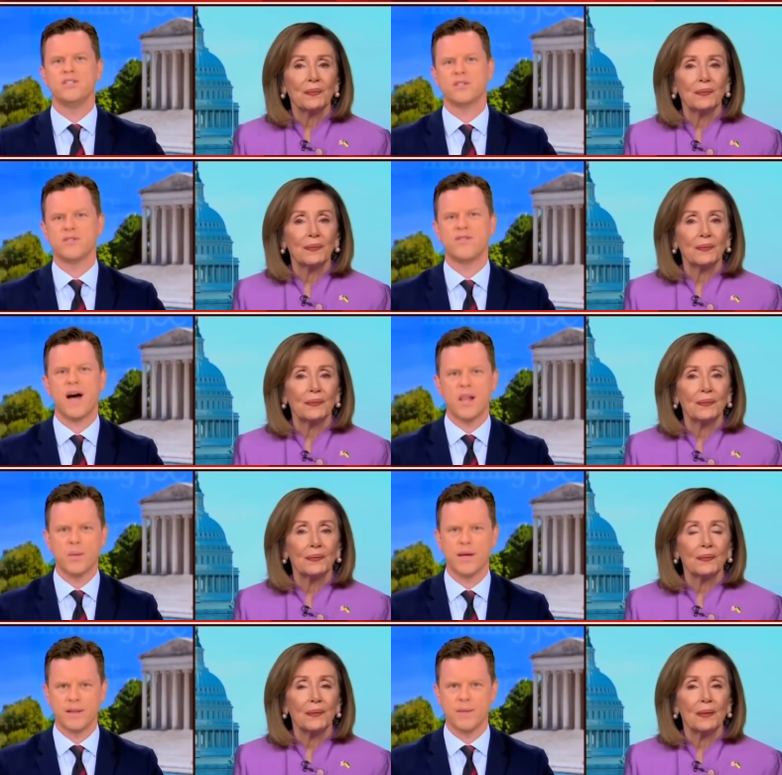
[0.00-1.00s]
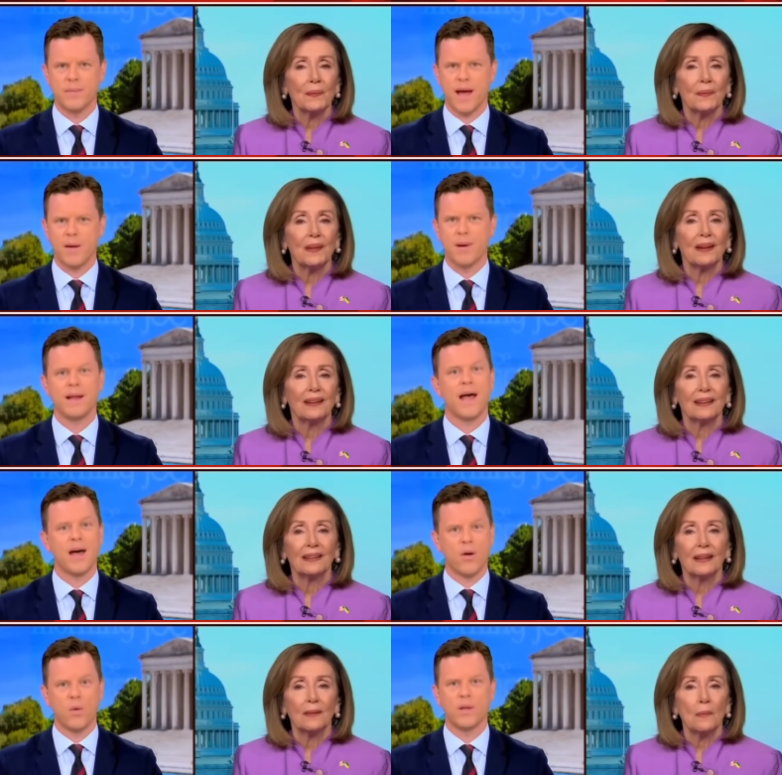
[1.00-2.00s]
Speaker 1: just following them now by
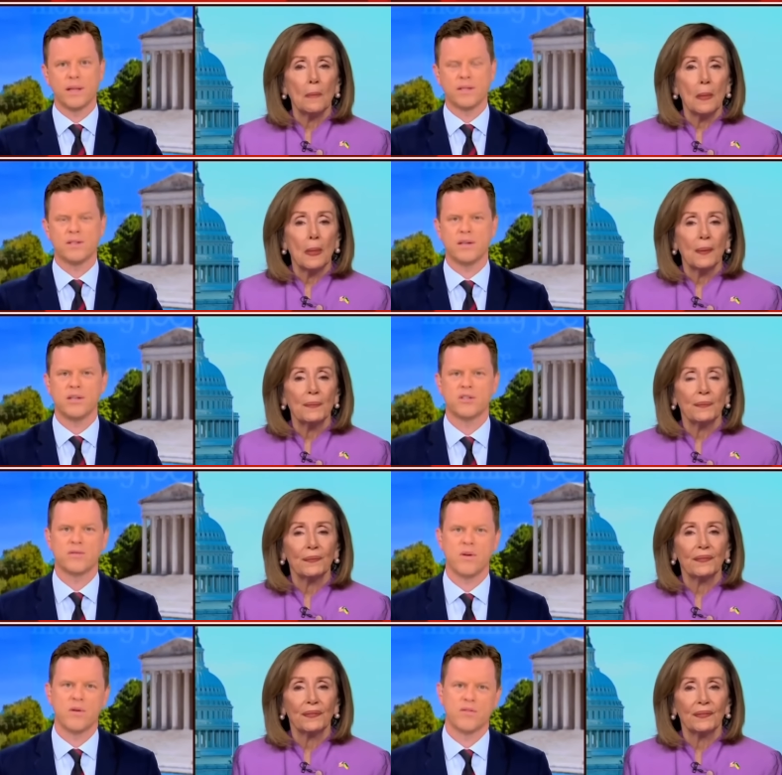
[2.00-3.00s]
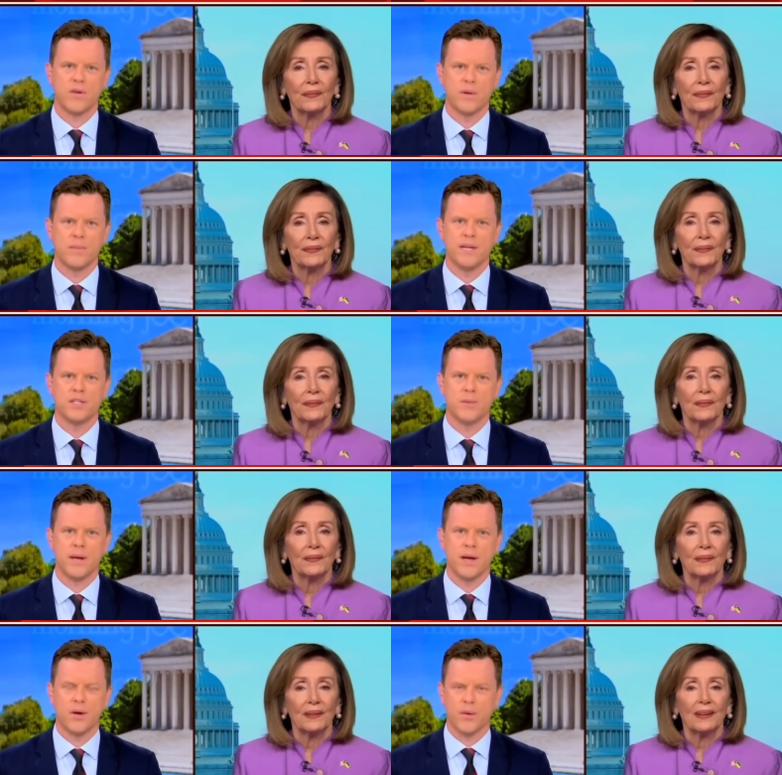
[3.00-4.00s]
not holding this initial vote for an
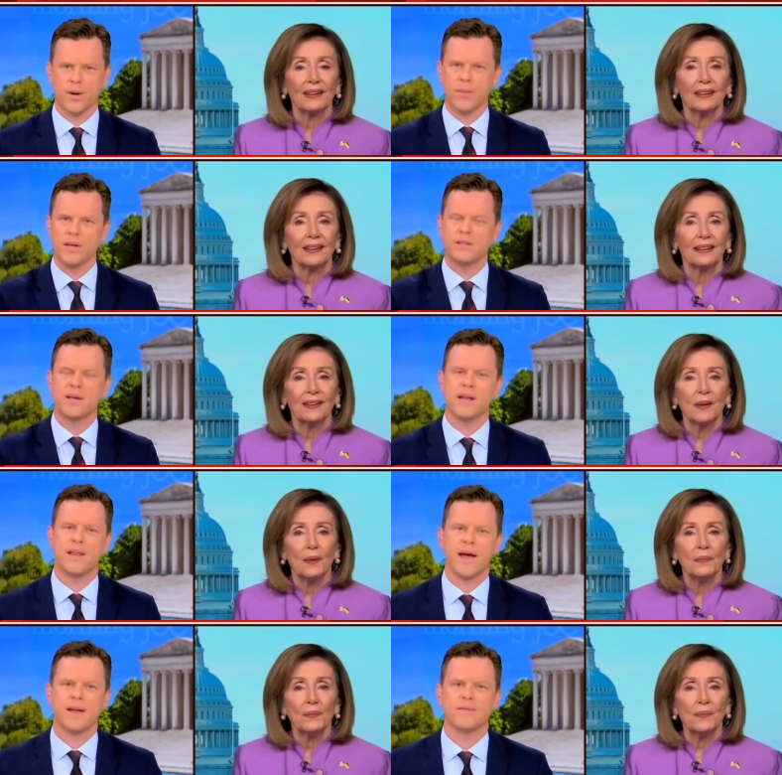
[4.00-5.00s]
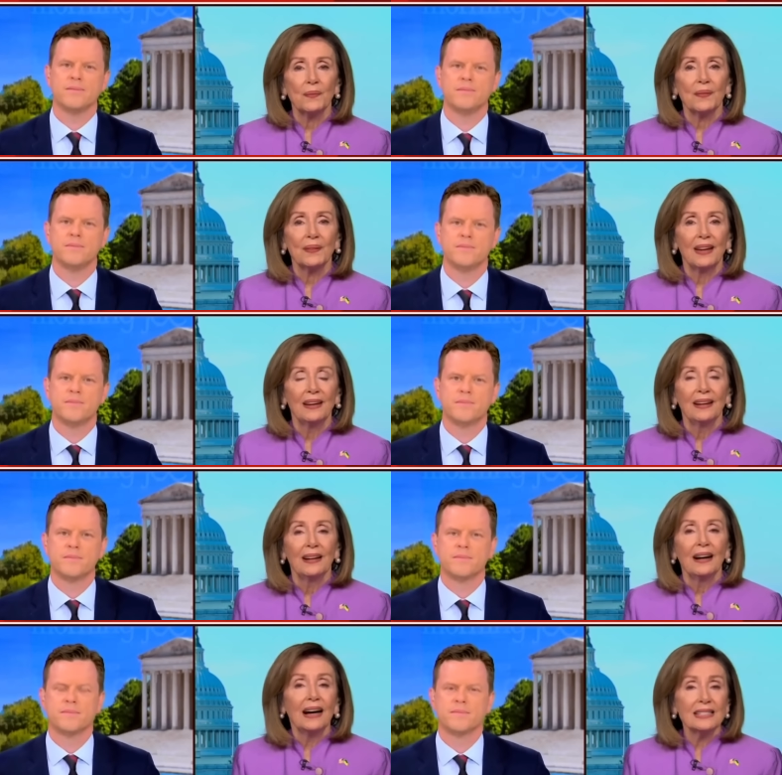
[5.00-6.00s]
impeachment inquiry. What do you say to that?
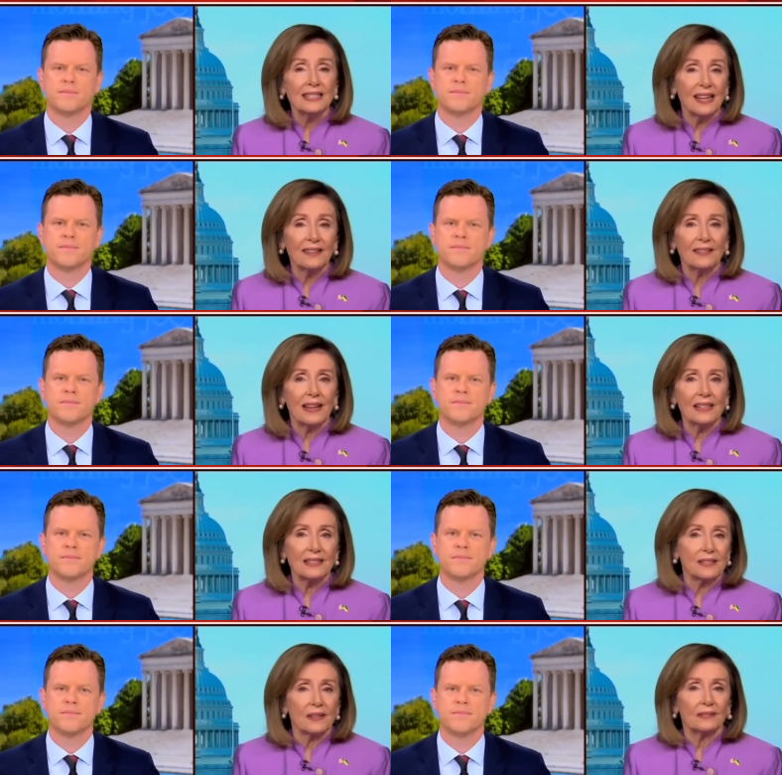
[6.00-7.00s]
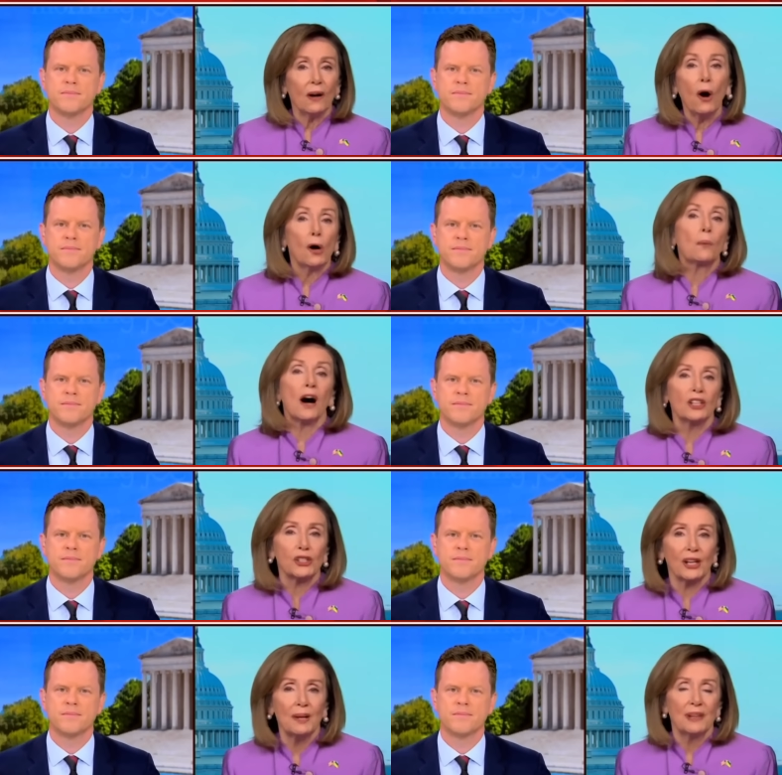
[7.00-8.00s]
Speaker 2: I say that that's
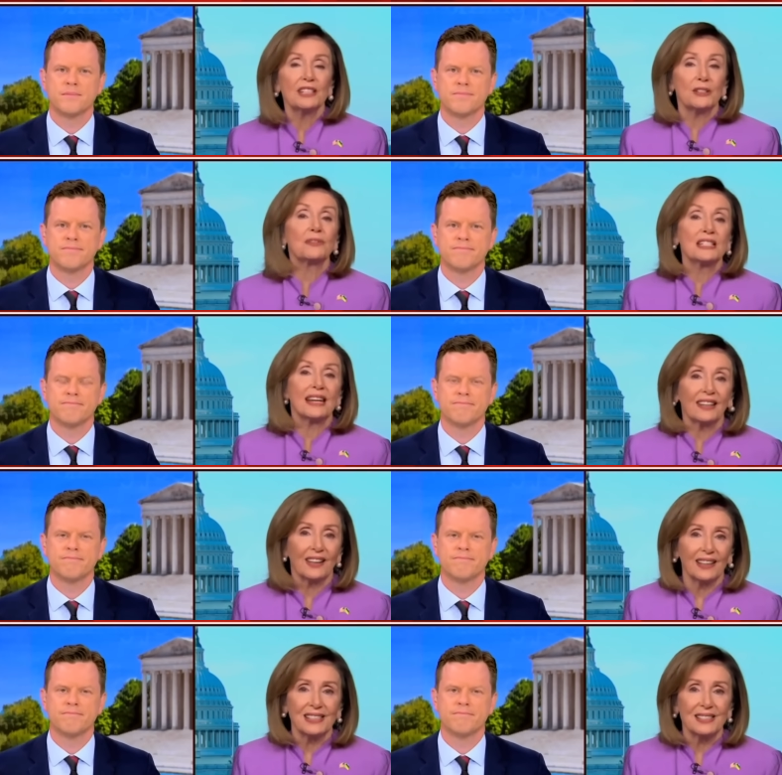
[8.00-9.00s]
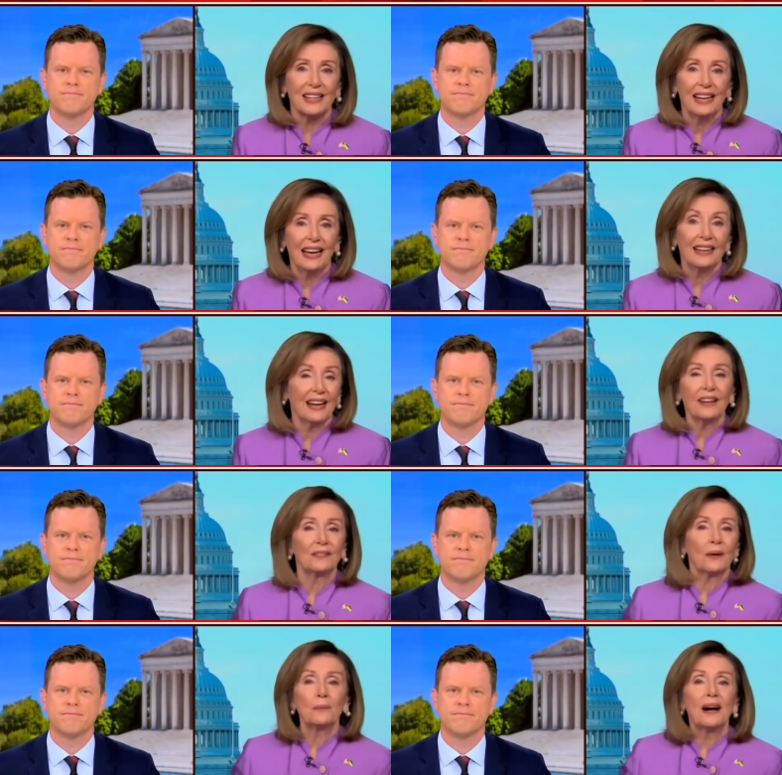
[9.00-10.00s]
hogwash. I mean, it's ridiculous. And I
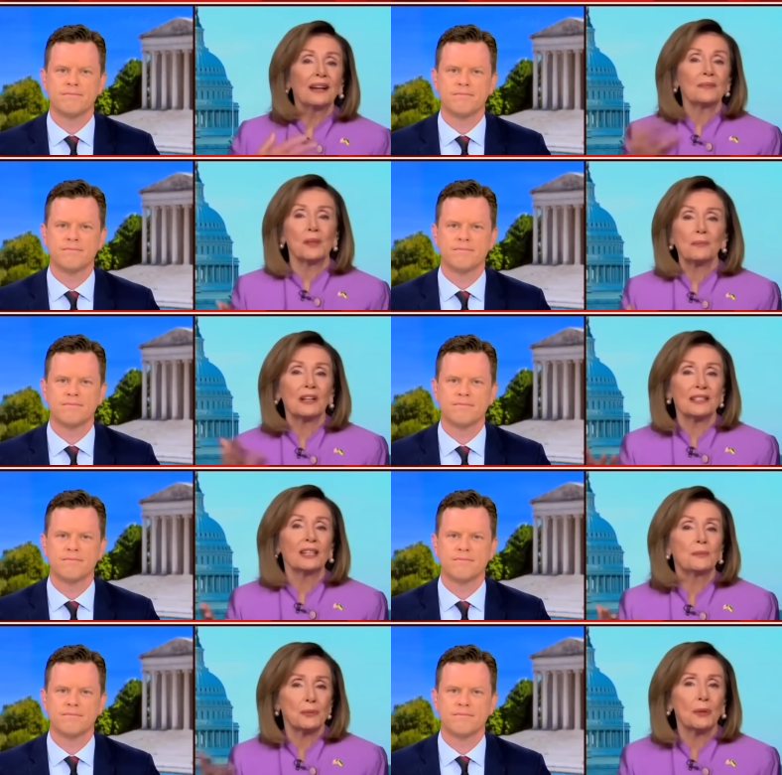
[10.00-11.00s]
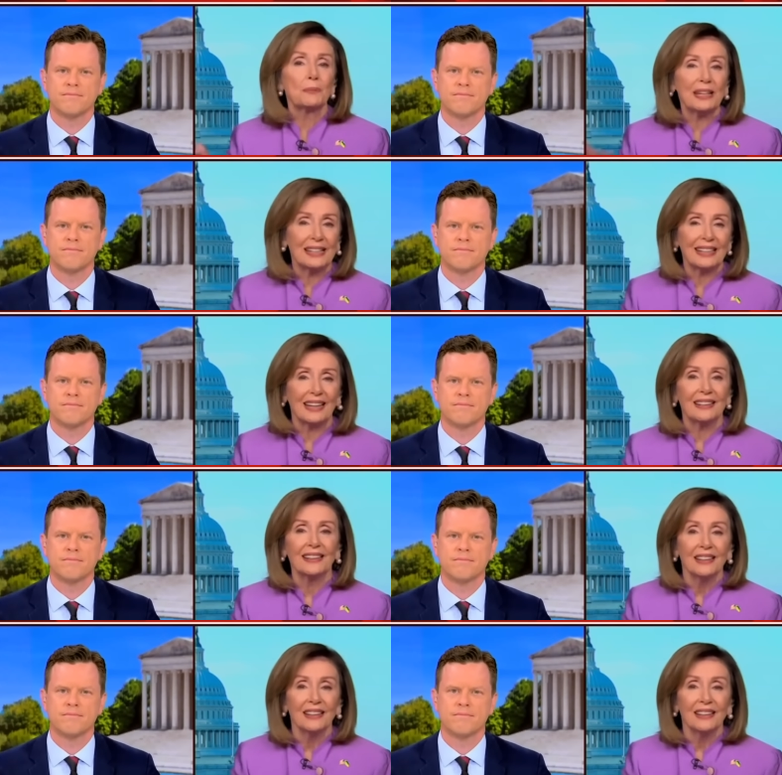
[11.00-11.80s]
don't know why the press keeps repeating it.